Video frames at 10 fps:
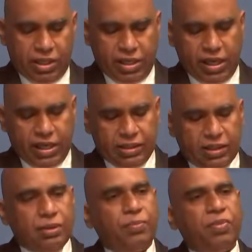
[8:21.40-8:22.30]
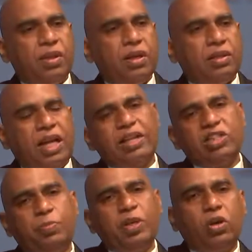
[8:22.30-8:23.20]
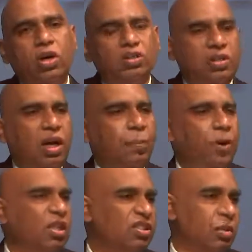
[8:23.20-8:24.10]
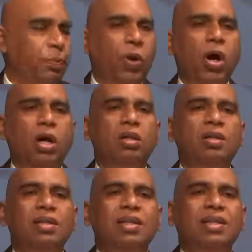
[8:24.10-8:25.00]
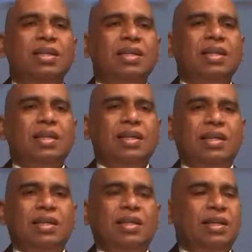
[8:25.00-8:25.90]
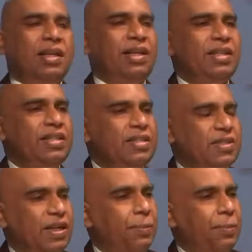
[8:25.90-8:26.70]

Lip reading: And that is because Apostle Paul is